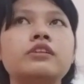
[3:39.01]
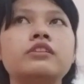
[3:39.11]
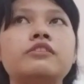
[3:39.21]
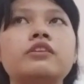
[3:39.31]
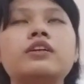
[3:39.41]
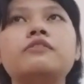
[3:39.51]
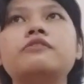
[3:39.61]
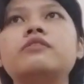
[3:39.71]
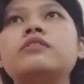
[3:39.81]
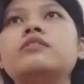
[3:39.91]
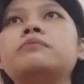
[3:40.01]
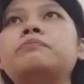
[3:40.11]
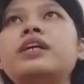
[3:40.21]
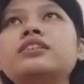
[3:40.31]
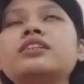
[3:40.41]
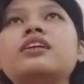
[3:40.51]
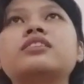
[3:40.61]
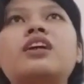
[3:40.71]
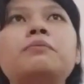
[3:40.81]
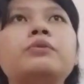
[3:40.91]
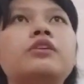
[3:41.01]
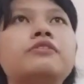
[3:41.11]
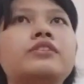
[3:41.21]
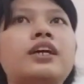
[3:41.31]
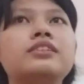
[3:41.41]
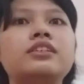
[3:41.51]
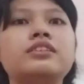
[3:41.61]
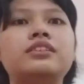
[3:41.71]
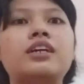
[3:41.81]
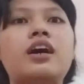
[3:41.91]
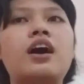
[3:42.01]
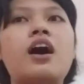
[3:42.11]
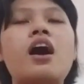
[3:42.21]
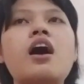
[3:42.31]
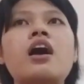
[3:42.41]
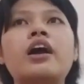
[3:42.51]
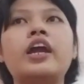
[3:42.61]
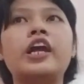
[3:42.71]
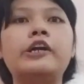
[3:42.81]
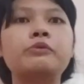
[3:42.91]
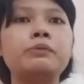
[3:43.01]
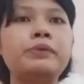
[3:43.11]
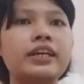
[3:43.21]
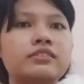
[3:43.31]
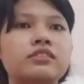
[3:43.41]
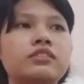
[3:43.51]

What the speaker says: The basic example of gas is the air we breathe.